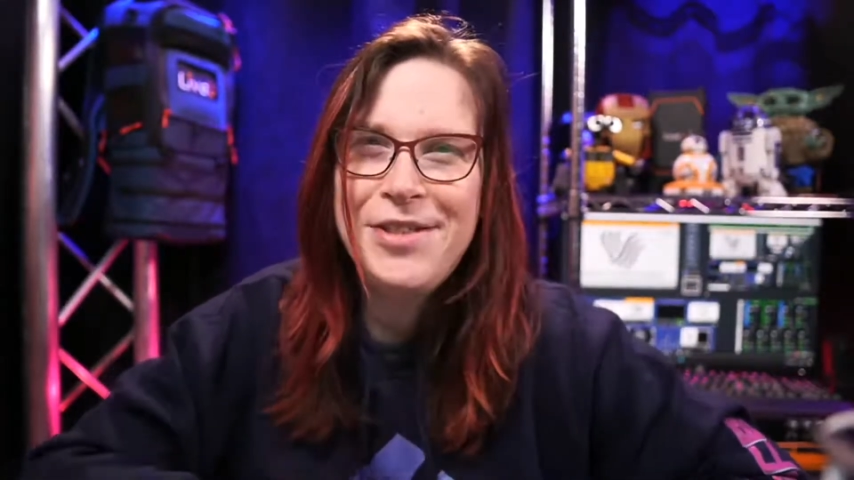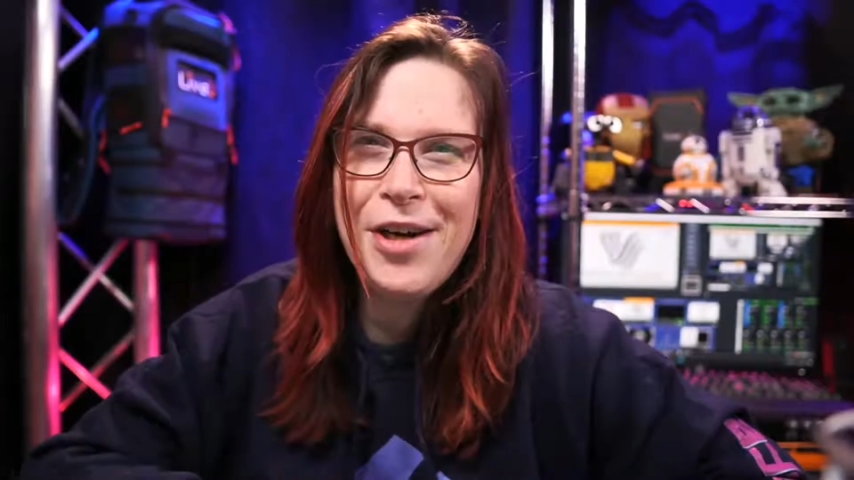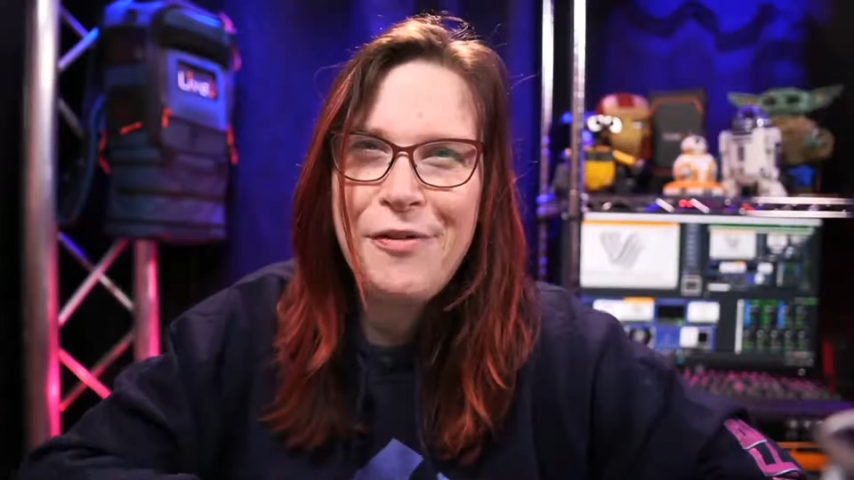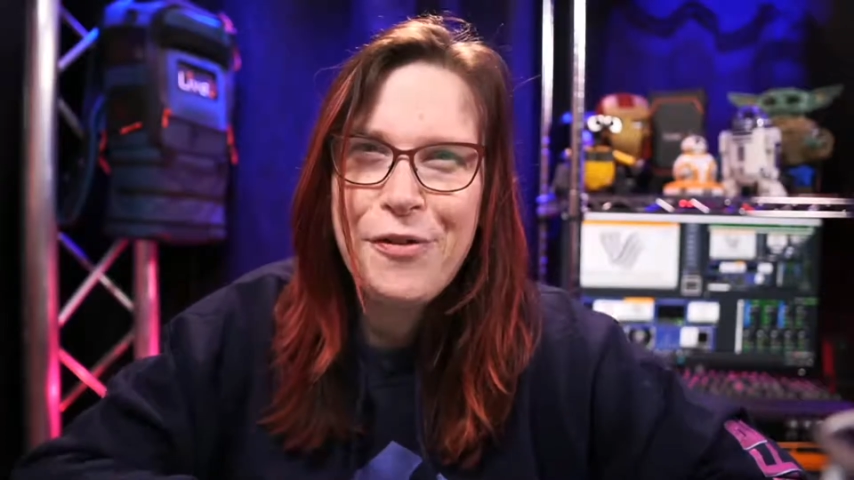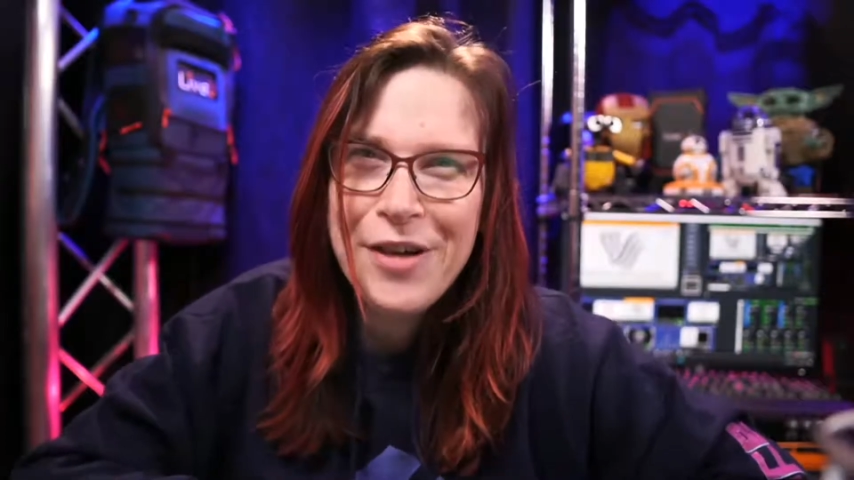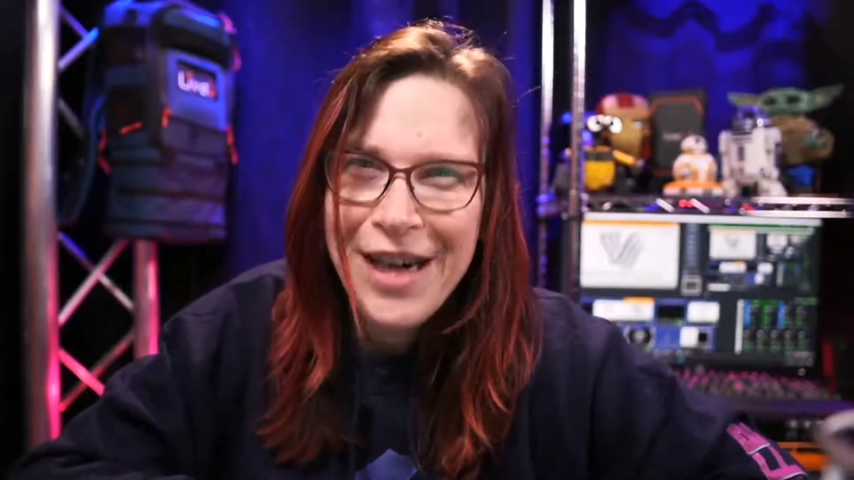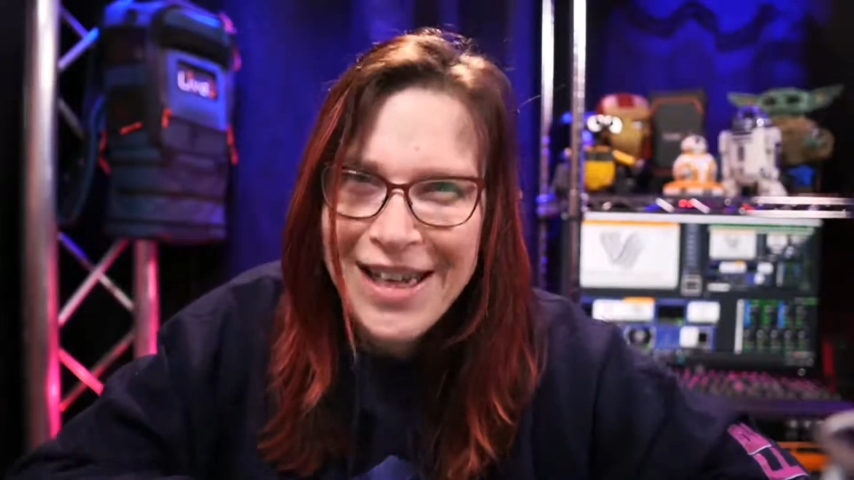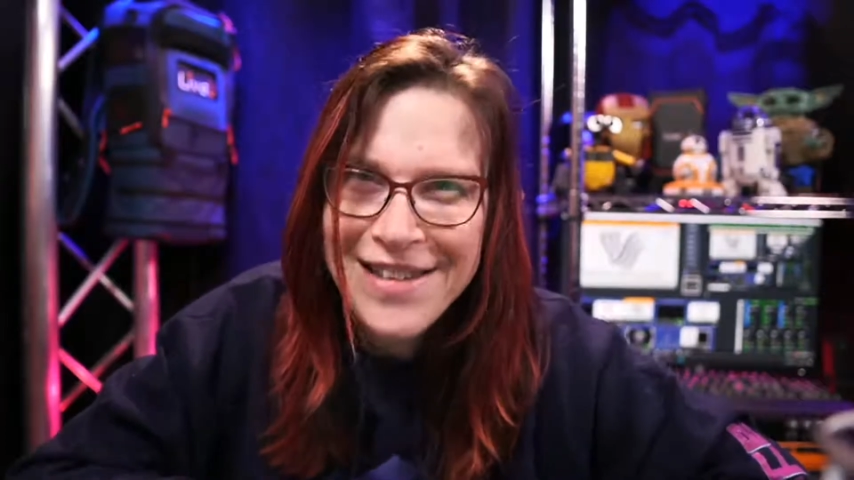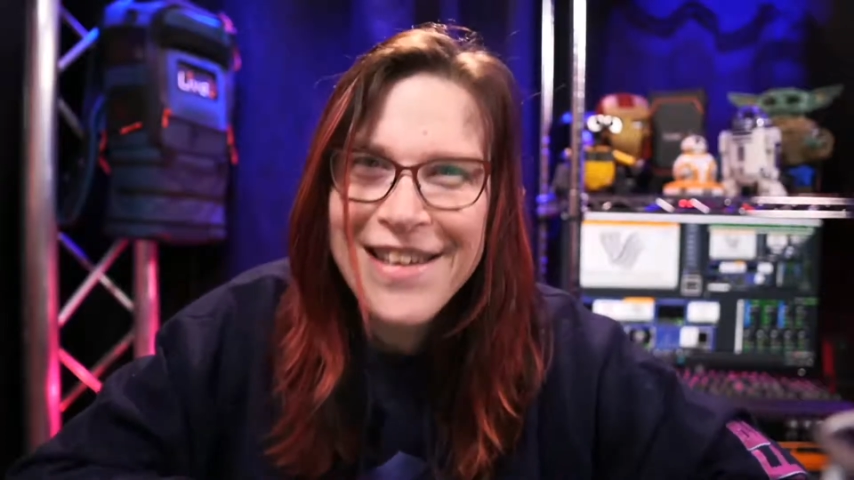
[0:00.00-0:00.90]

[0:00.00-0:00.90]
sorry for that.